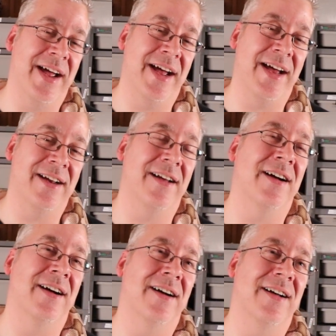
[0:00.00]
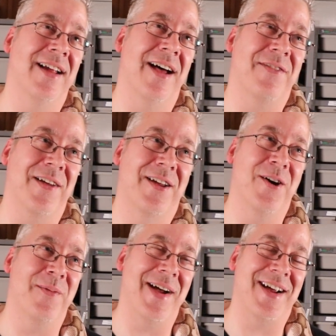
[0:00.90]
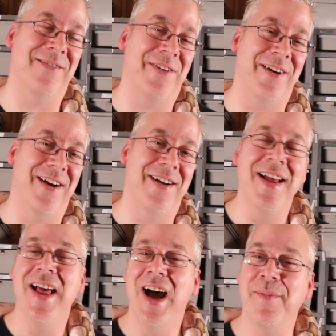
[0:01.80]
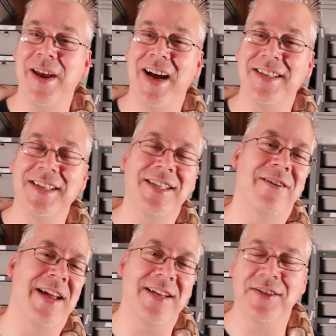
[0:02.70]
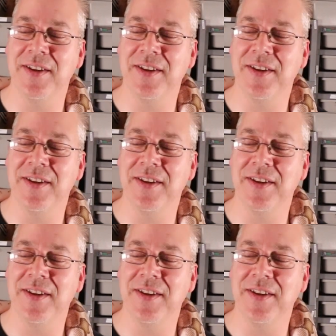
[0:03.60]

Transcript: had I'll have to go back and figure out how many hatchlings I already had.